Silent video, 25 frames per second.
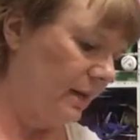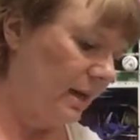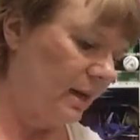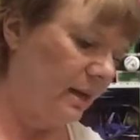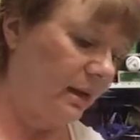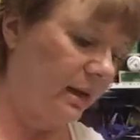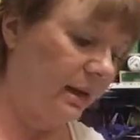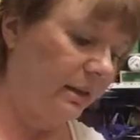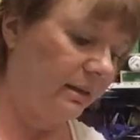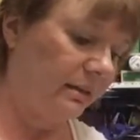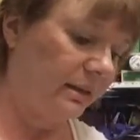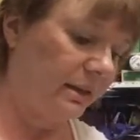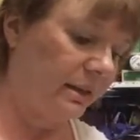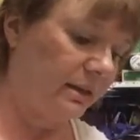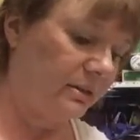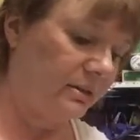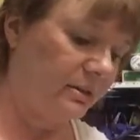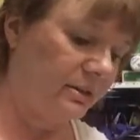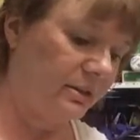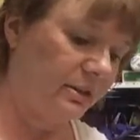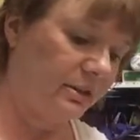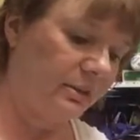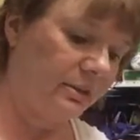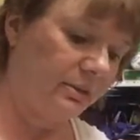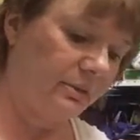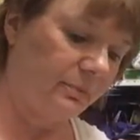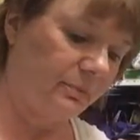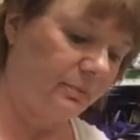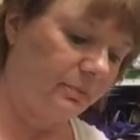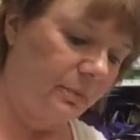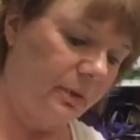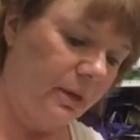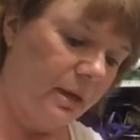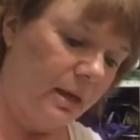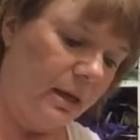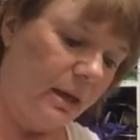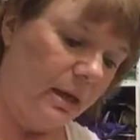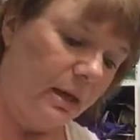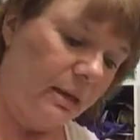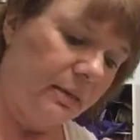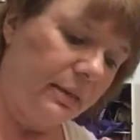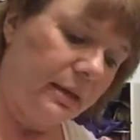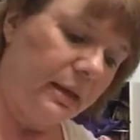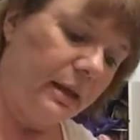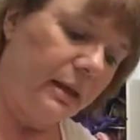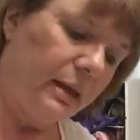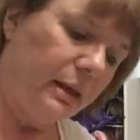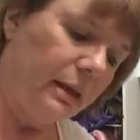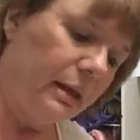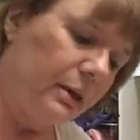I like that too.
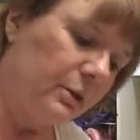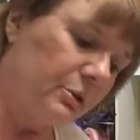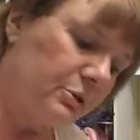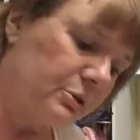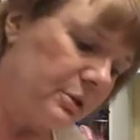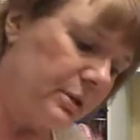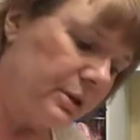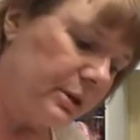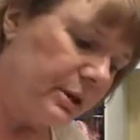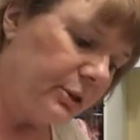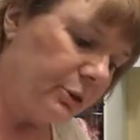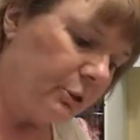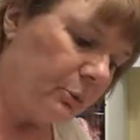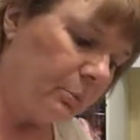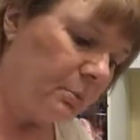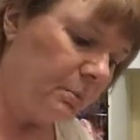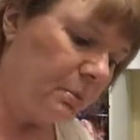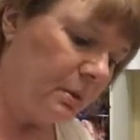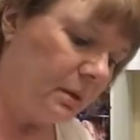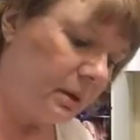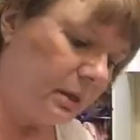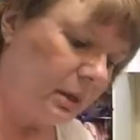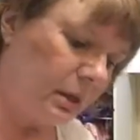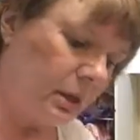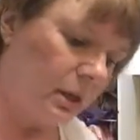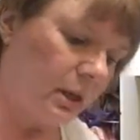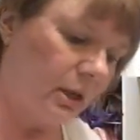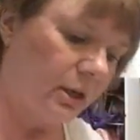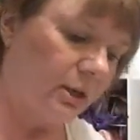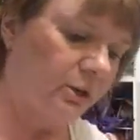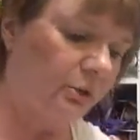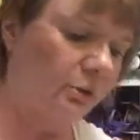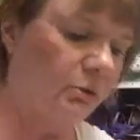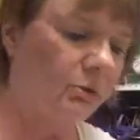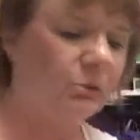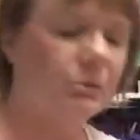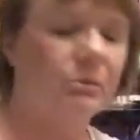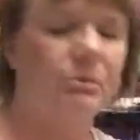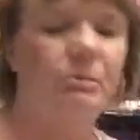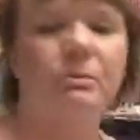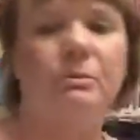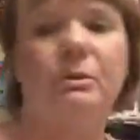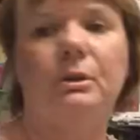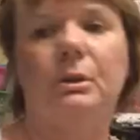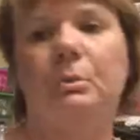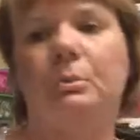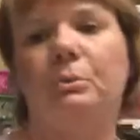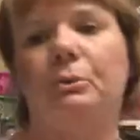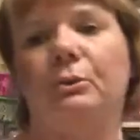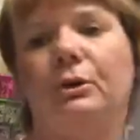Then here's another pillow.
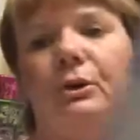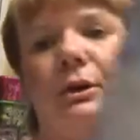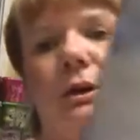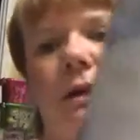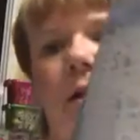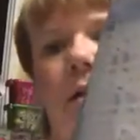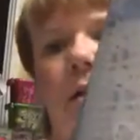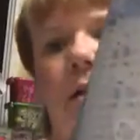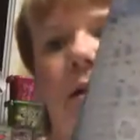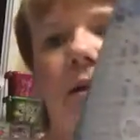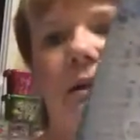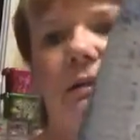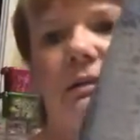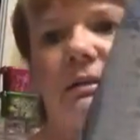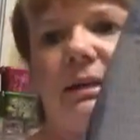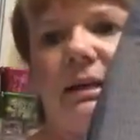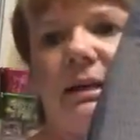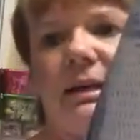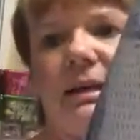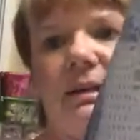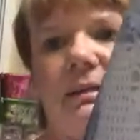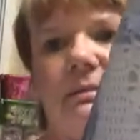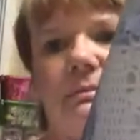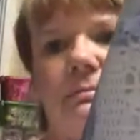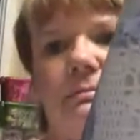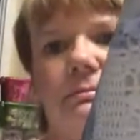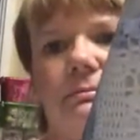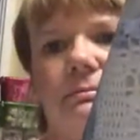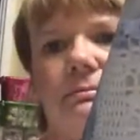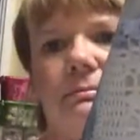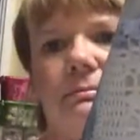Real pretty. Look at that.